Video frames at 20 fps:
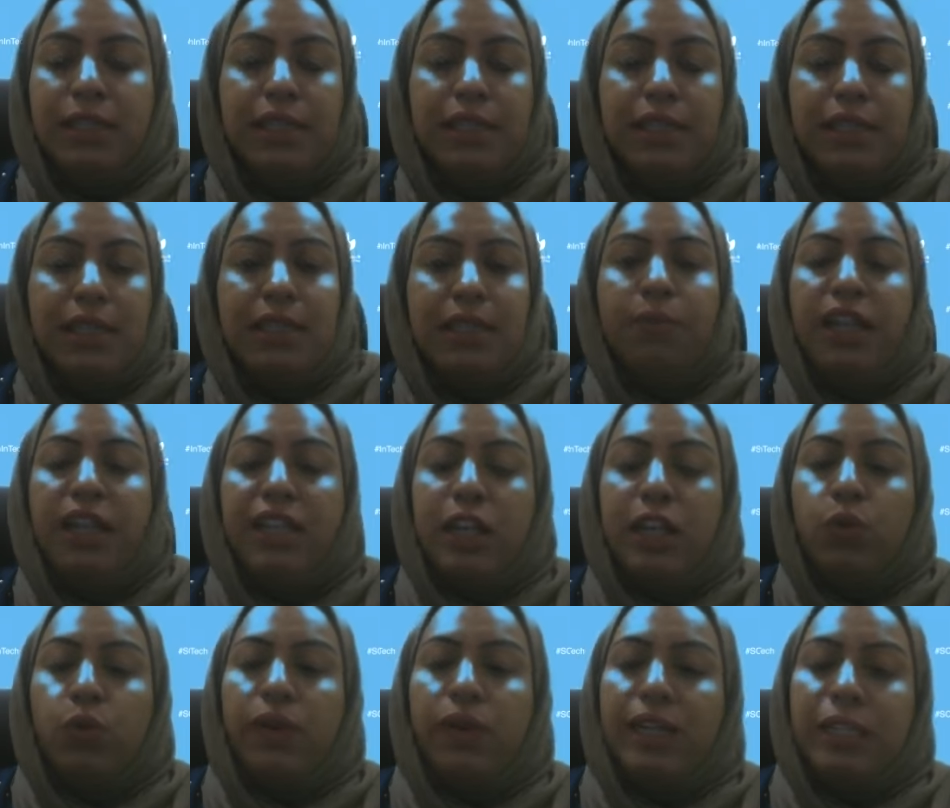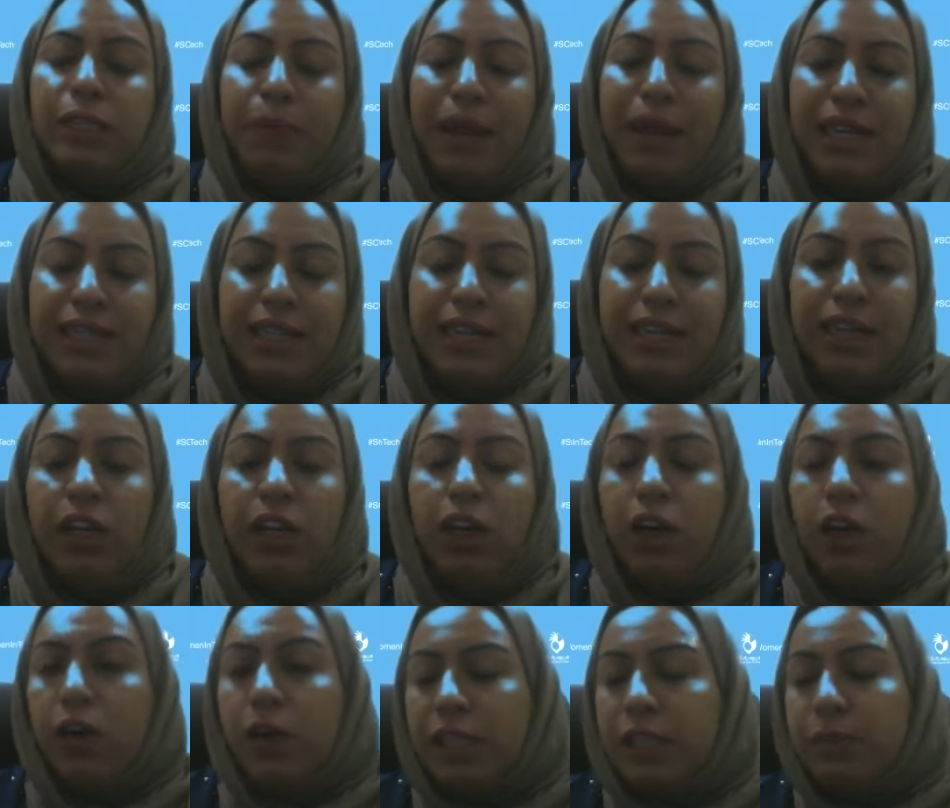Is it something that we're expecting
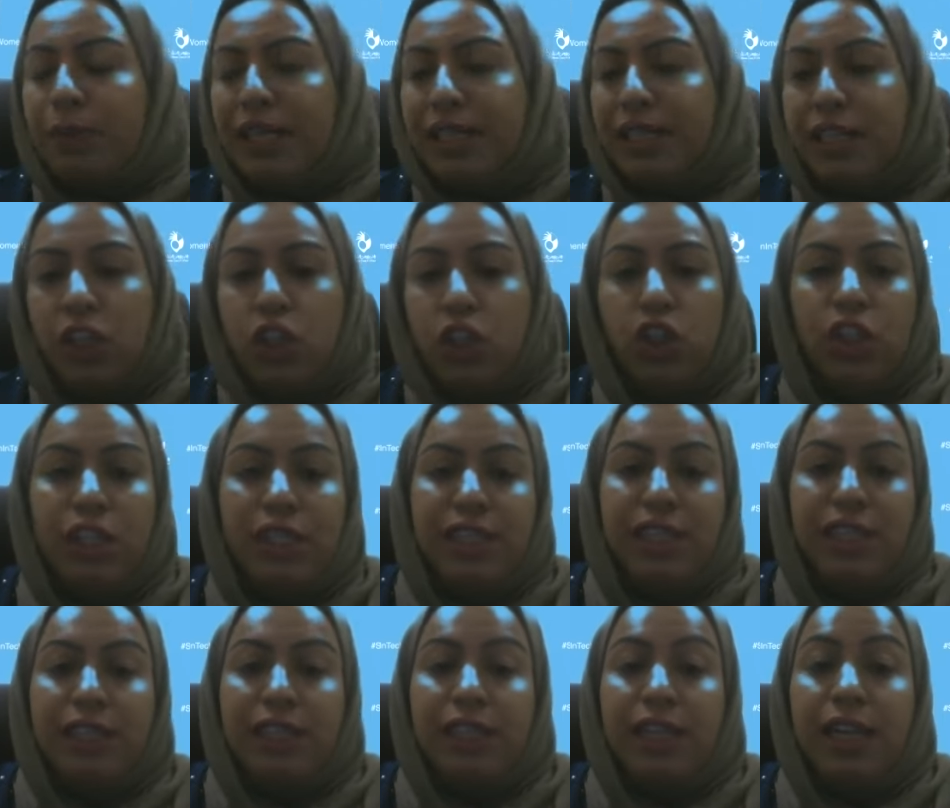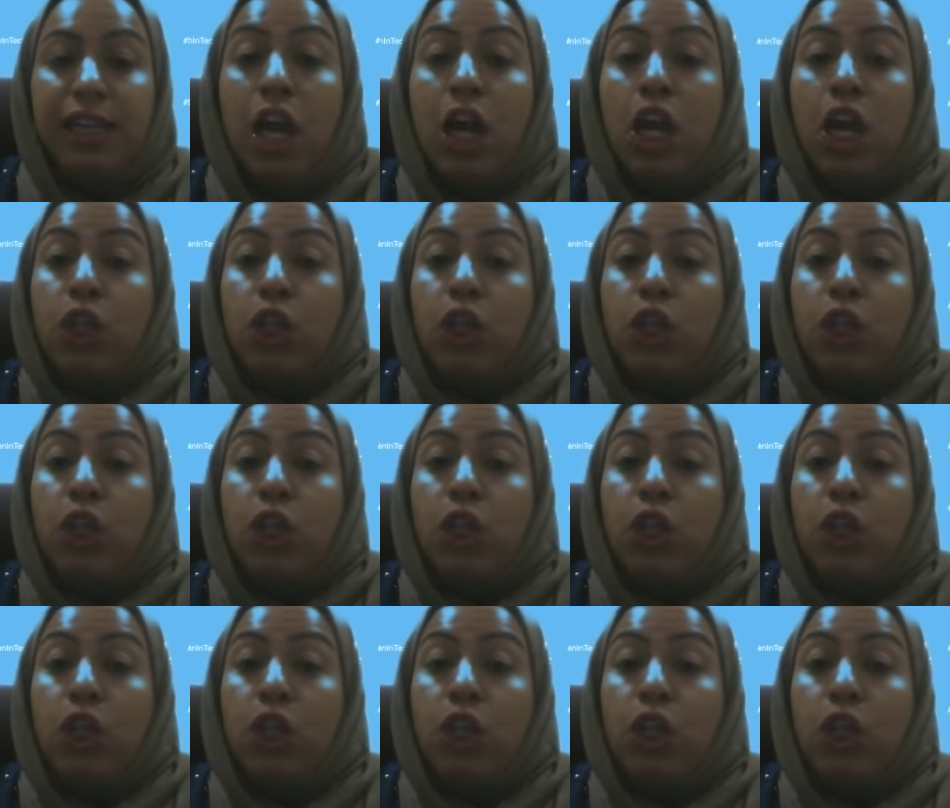in GCC?